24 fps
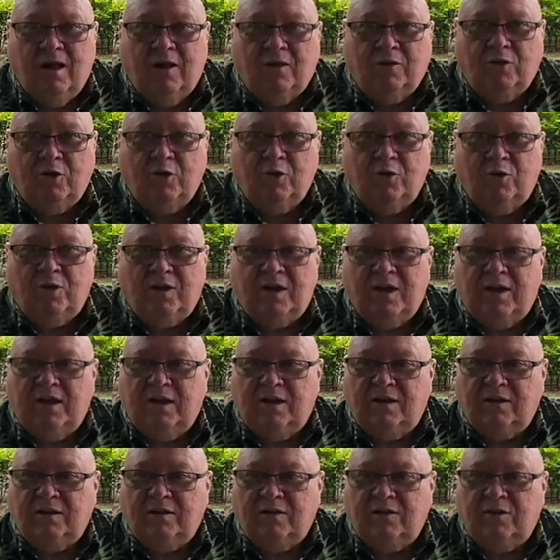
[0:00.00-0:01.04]
You
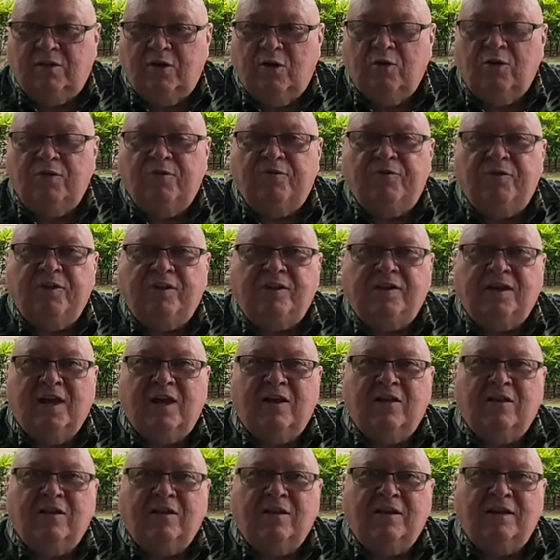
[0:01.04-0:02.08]
can go to
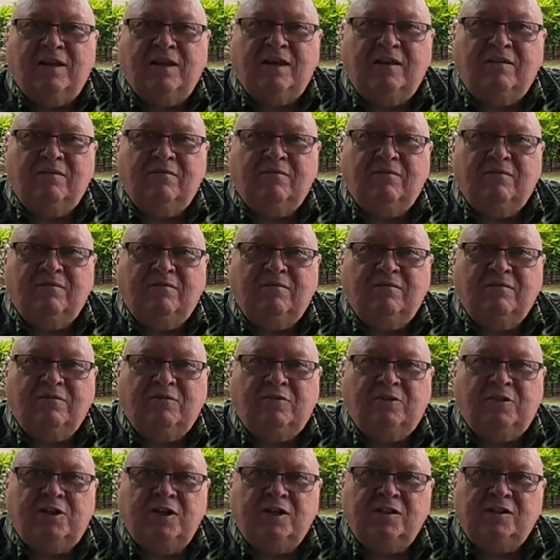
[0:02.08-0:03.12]
Fidelity
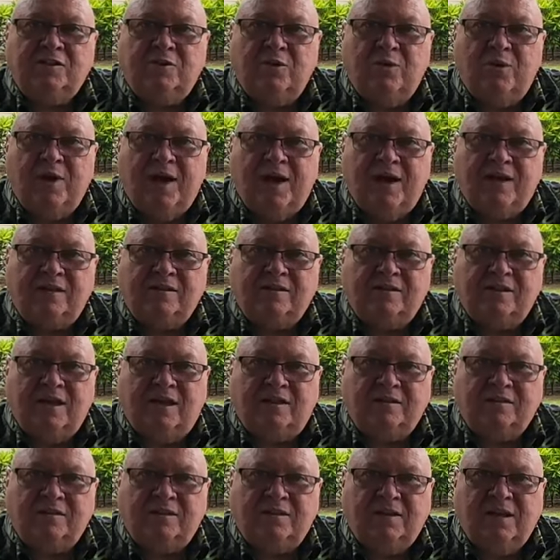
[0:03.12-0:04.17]
Digital
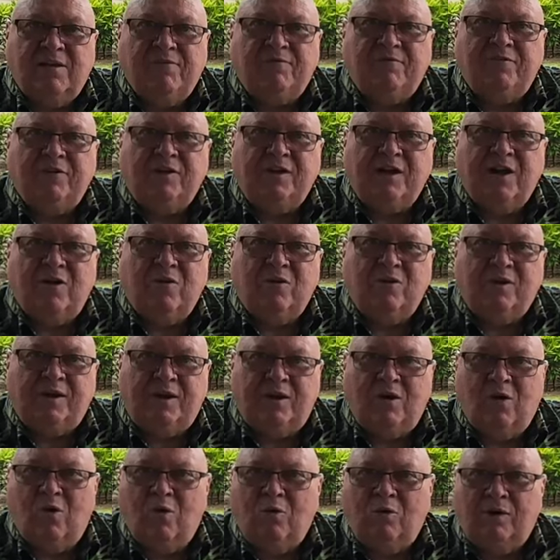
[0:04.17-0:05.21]
Assets and let Fidelity
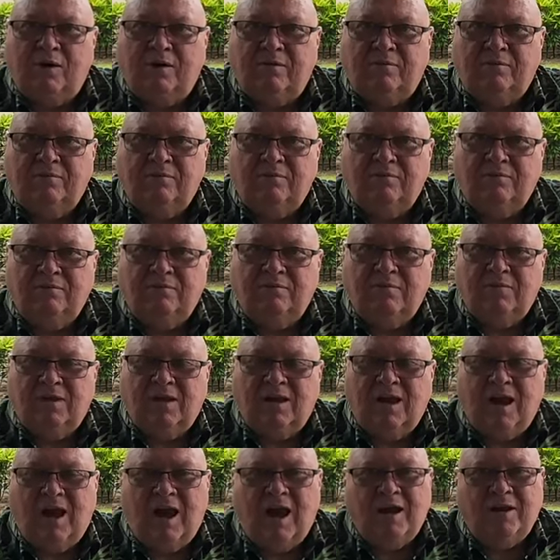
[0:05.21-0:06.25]
hold it.
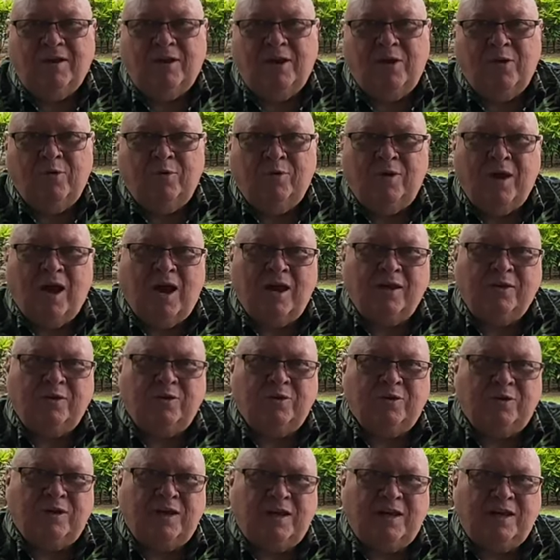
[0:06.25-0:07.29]
I know, not
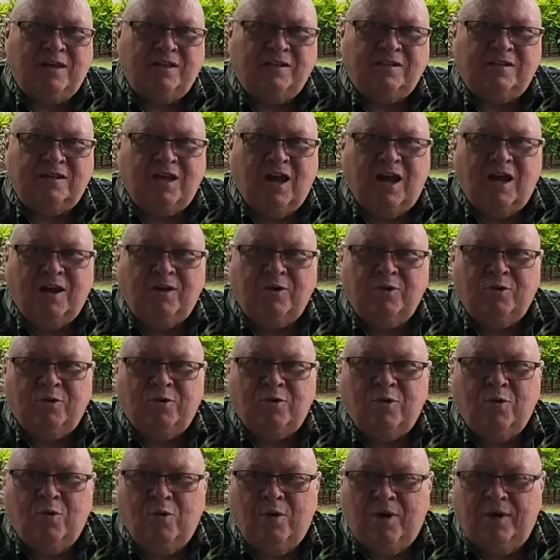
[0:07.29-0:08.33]
your keys, not your
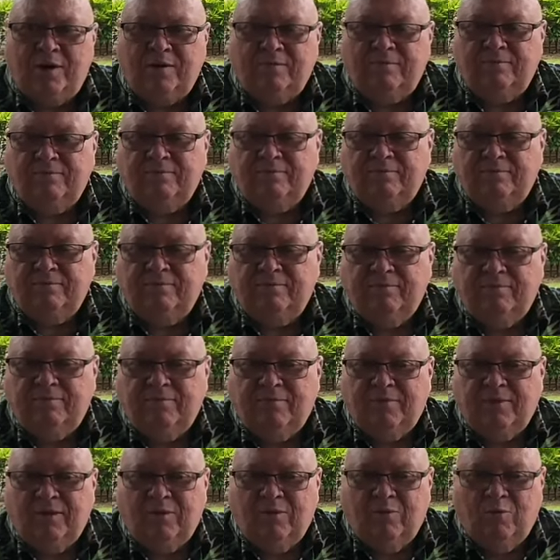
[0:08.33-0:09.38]
coin.
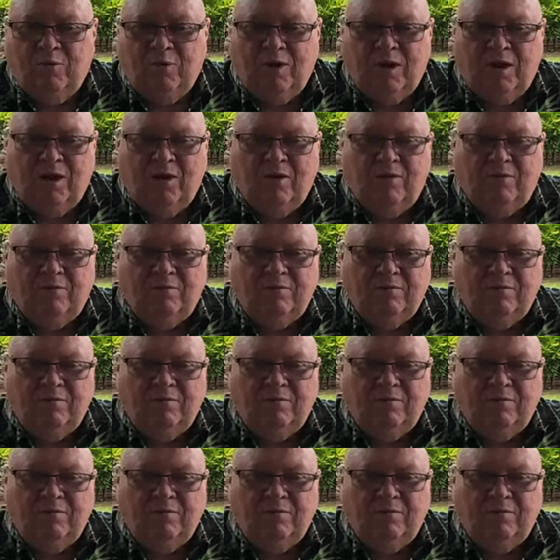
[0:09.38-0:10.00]
Well,